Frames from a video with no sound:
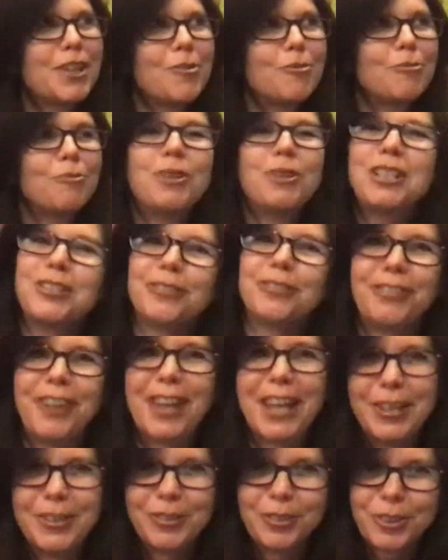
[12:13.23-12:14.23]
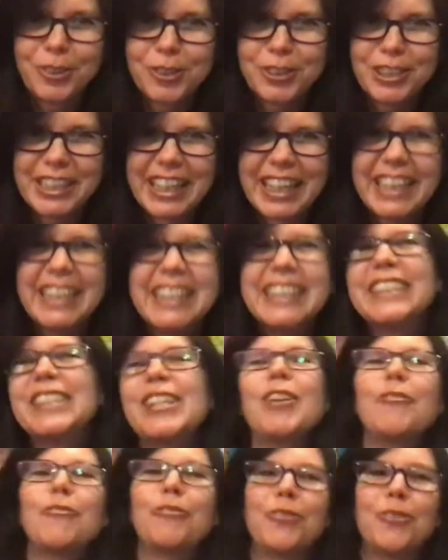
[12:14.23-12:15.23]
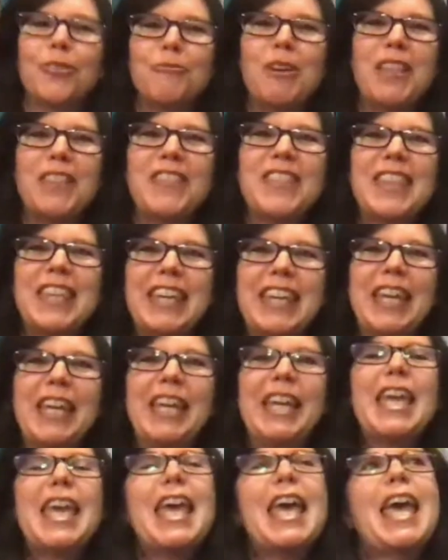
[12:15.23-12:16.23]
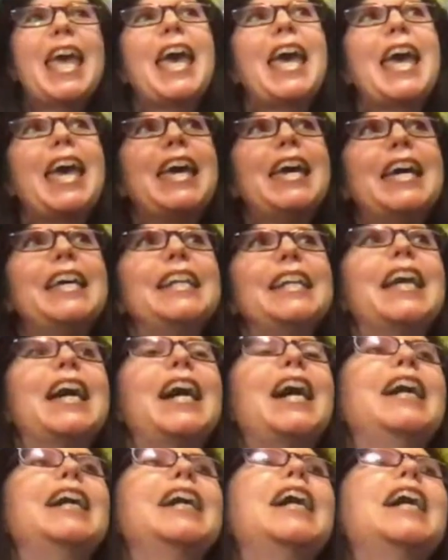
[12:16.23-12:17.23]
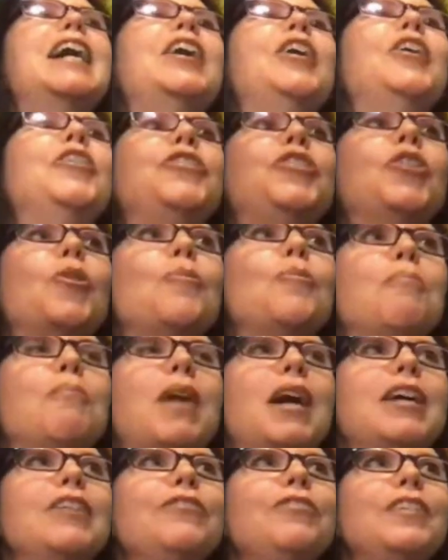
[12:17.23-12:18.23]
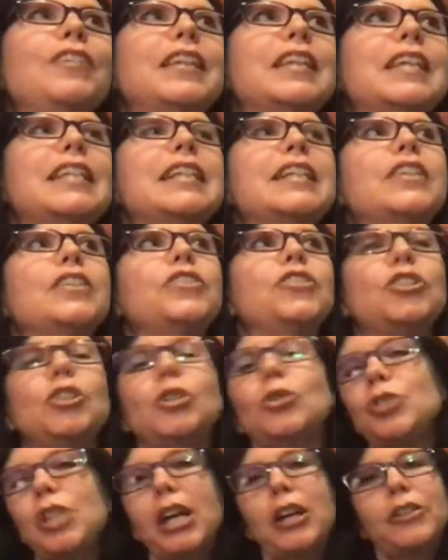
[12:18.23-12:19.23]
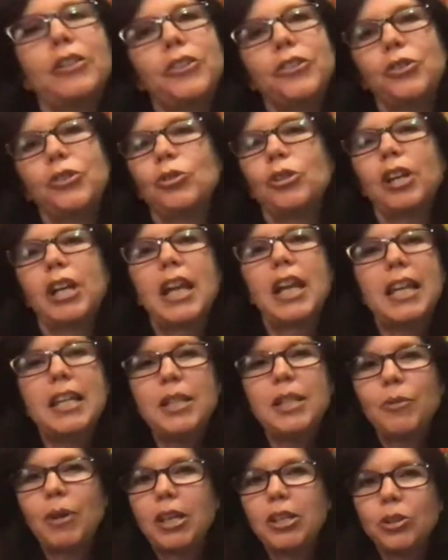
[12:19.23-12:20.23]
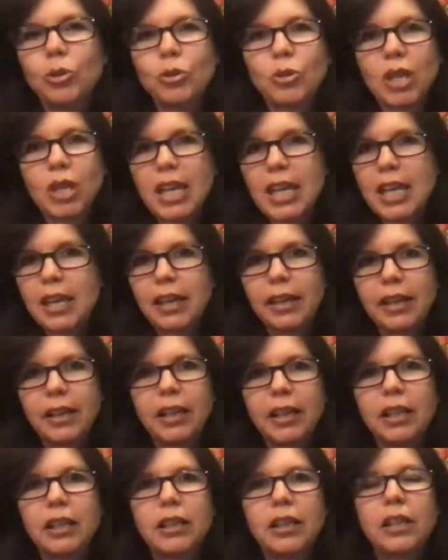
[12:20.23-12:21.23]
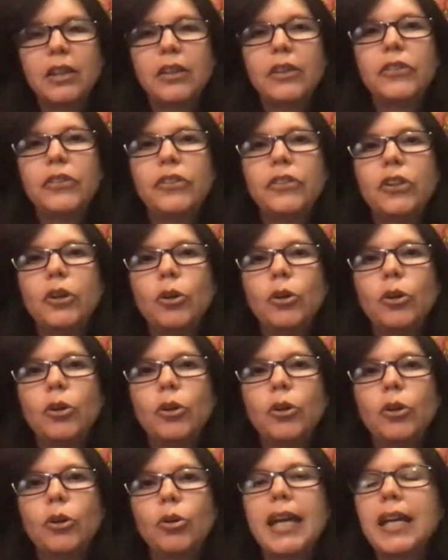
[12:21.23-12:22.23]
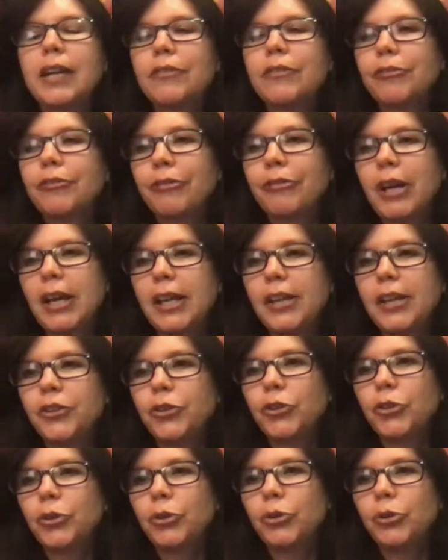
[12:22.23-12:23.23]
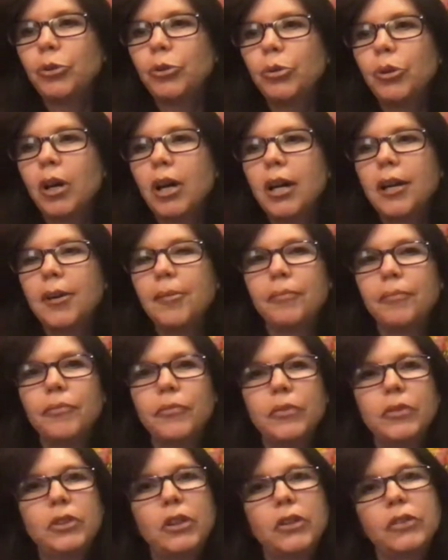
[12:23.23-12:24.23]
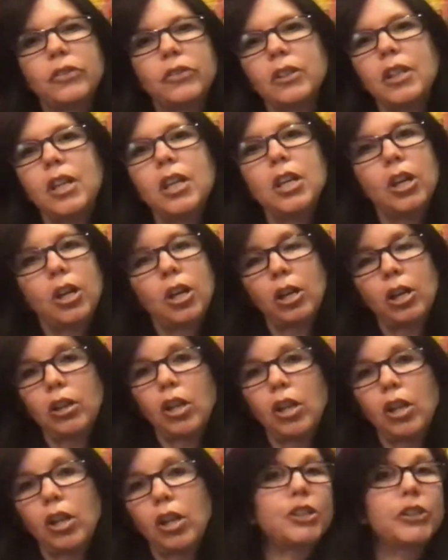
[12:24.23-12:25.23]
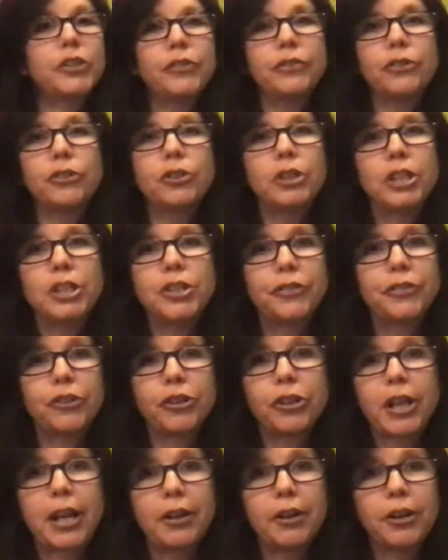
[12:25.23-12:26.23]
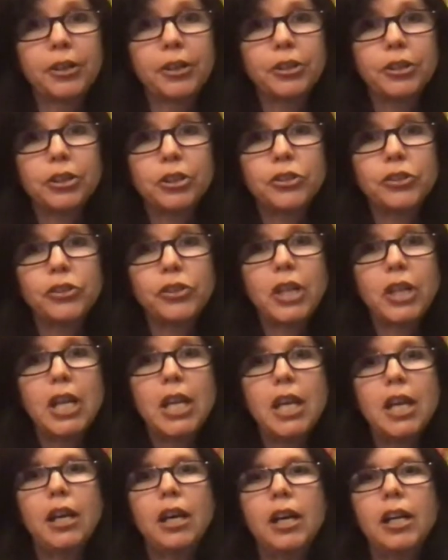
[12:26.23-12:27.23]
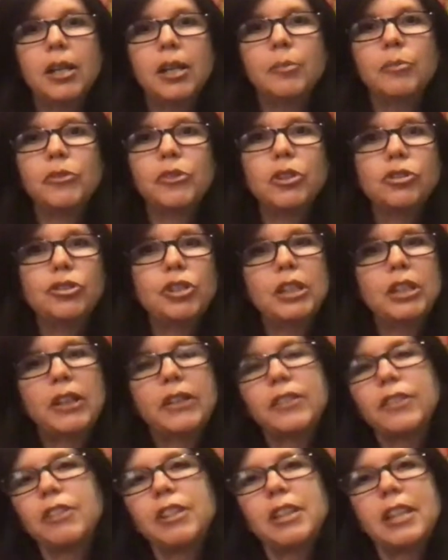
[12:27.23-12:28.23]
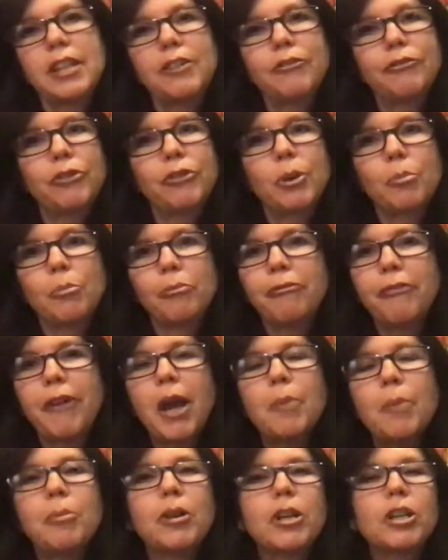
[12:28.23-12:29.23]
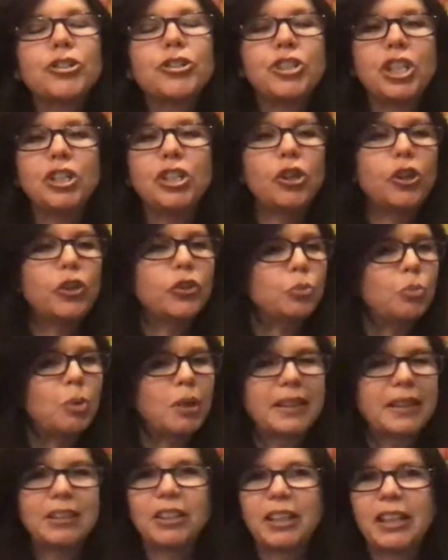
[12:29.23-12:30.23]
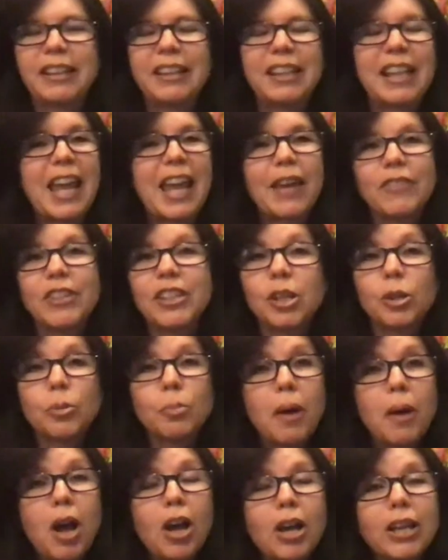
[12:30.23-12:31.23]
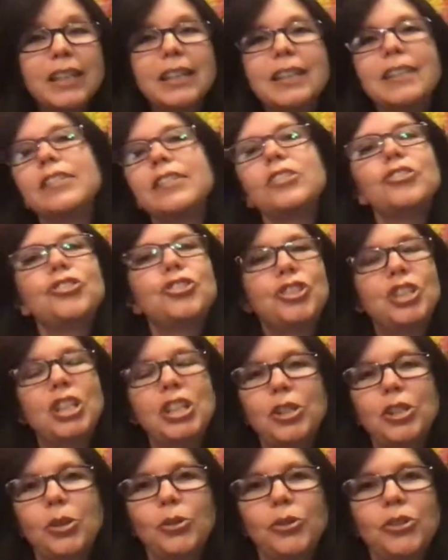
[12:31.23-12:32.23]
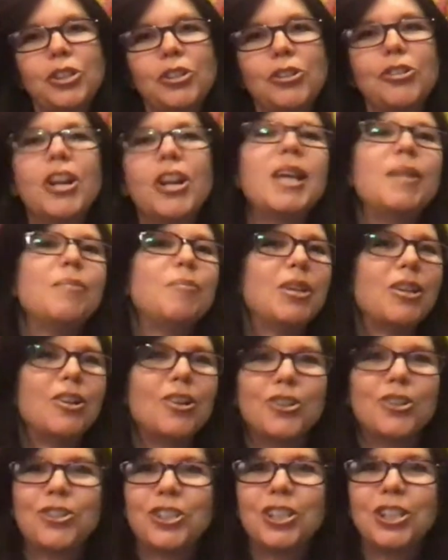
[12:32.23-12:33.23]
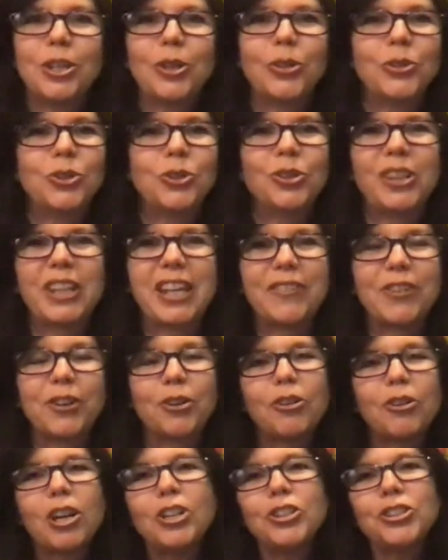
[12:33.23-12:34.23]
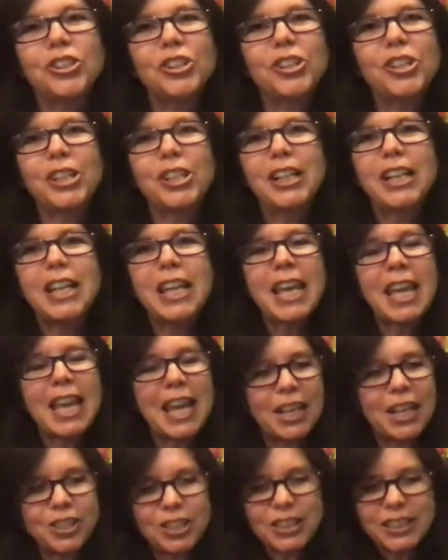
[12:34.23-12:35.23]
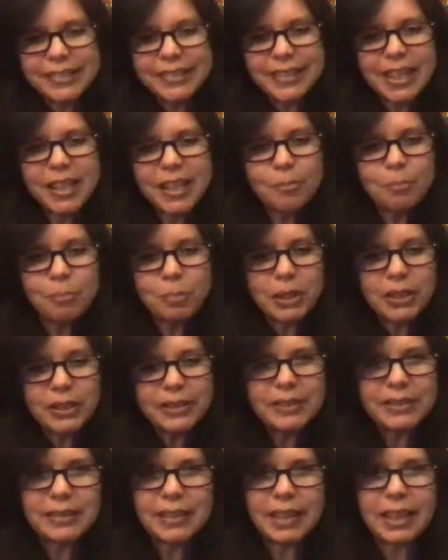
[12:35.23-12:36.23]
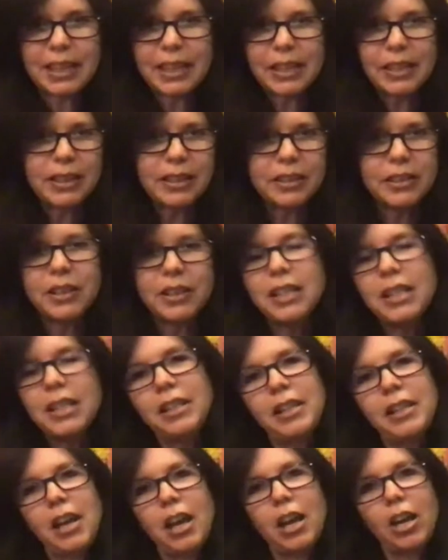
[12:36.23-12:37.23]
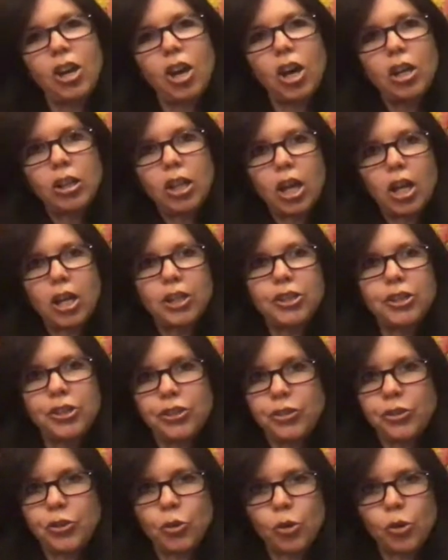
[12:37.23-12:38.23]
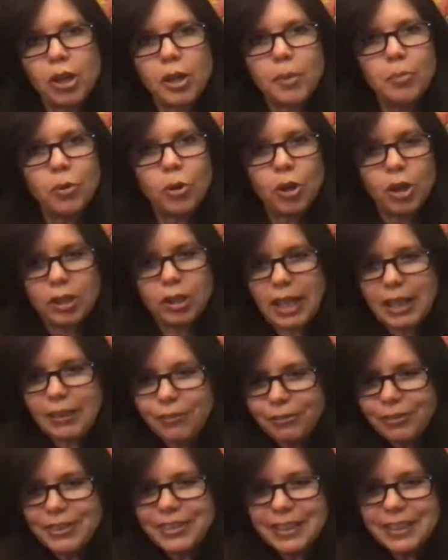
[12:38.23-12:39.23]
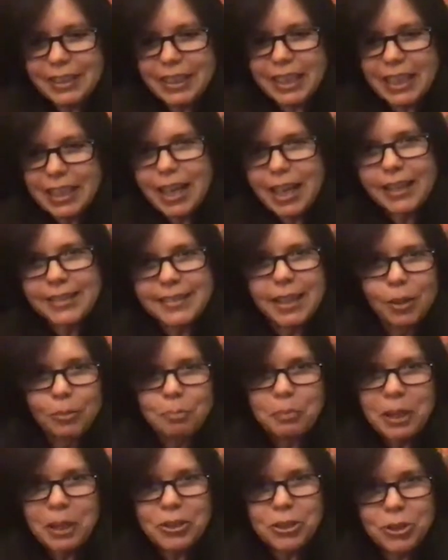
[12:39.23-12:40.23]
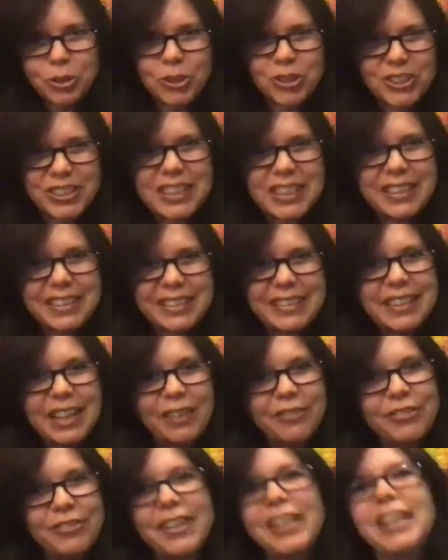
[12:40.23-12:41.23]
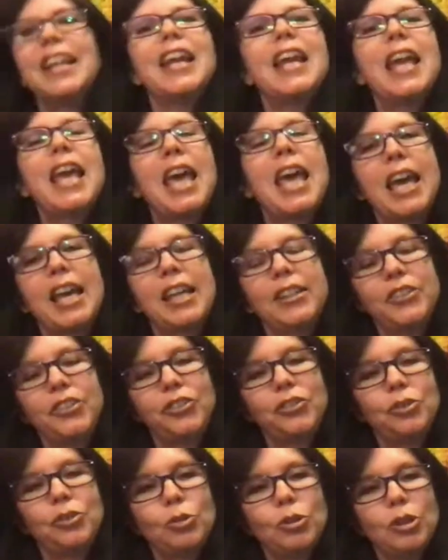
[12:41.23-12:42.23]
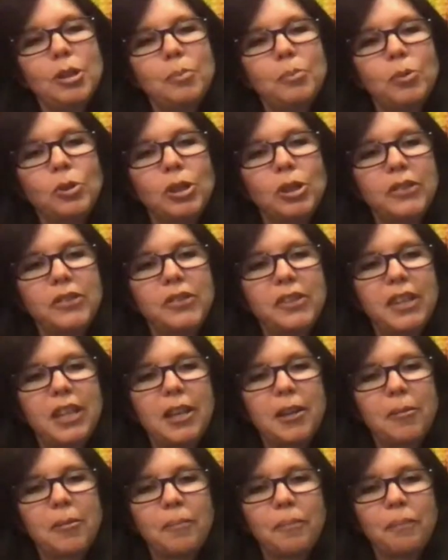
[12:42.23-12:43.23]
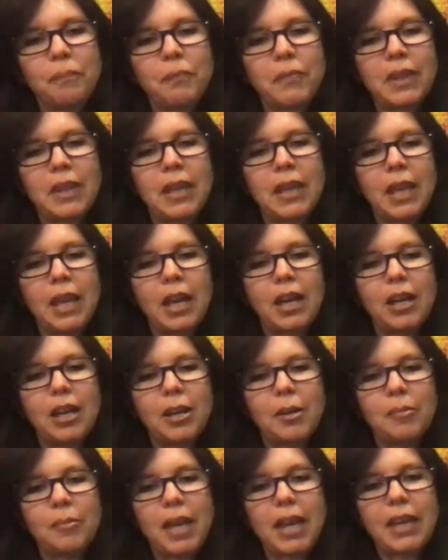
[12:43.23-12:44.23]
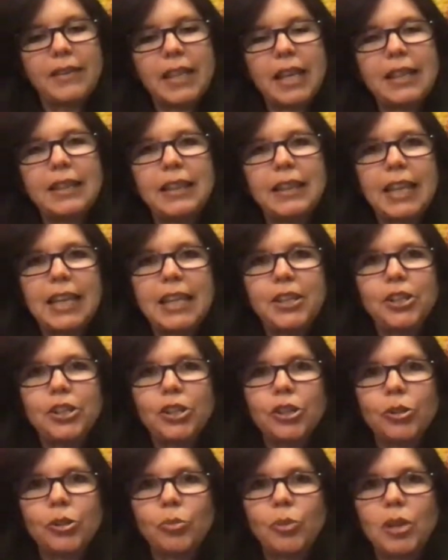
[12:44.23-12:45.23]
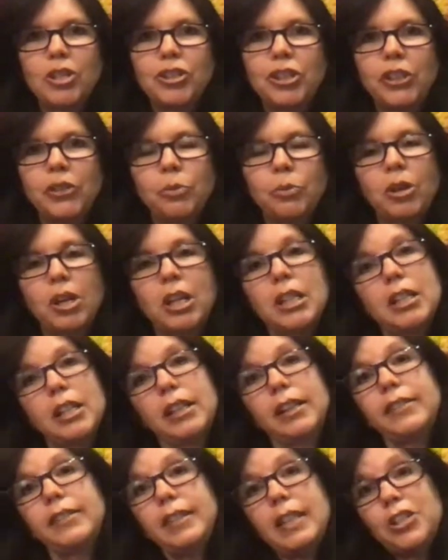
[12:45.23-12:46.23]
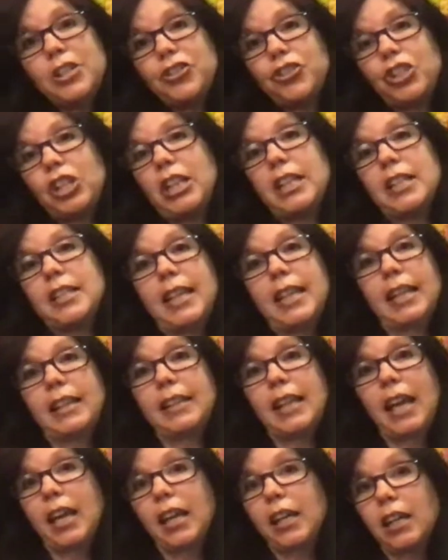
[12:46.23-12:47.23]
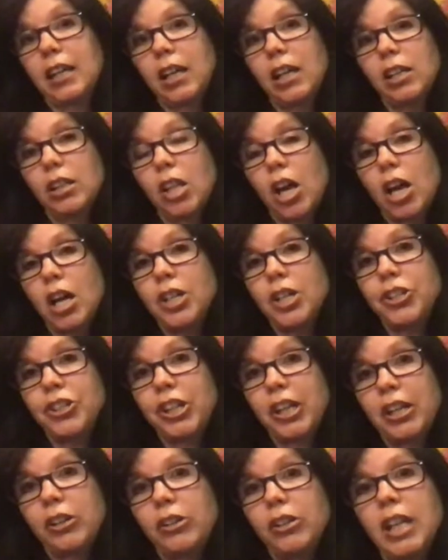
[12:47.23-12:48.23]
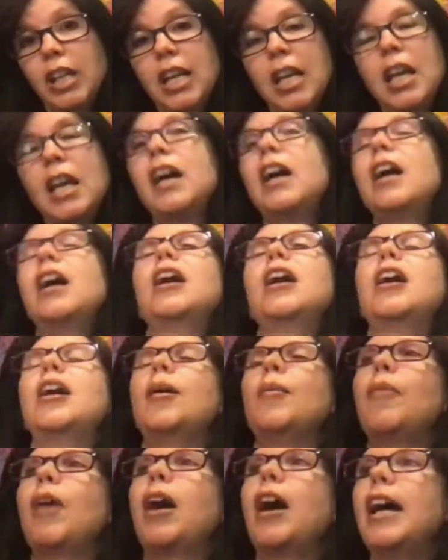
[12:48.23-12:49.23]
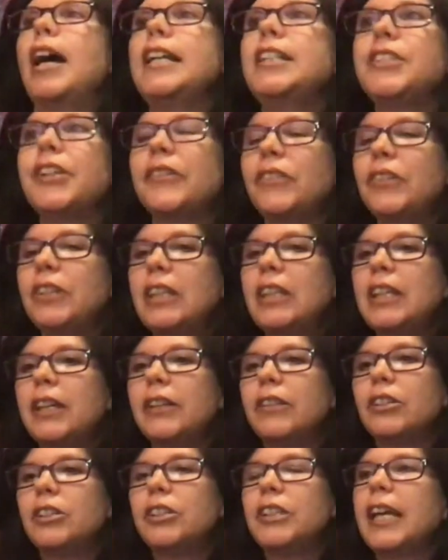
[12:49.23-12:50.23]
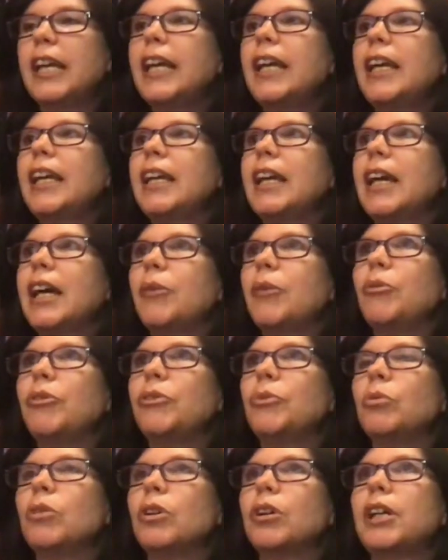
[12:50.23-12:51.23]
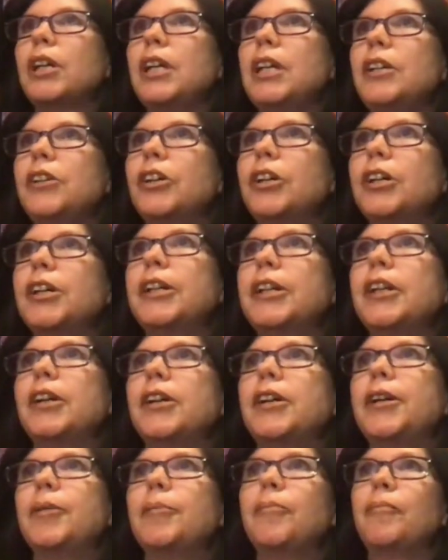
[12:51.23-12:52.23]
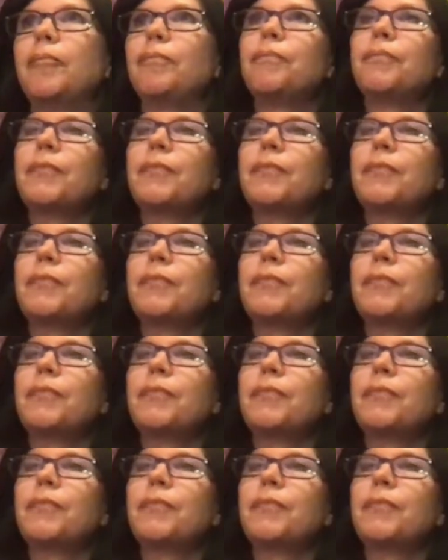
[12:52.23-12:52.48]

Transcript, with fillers: redefine create for one thing and so my feeling is you tell the story any way you can so i have a friend who um, does collages for each of her characters um, so she does everything from fabric she knows what they, they have in their pockets she knows their nightmares she knows who they have a crush on and she just kind of builds like a a collage storyboard, like physically cuts out pictures and stuff and, and storyboards them. Um, and then later, when she's working on a scene, she can take that collage out. Um, I just the other day, I was working on um,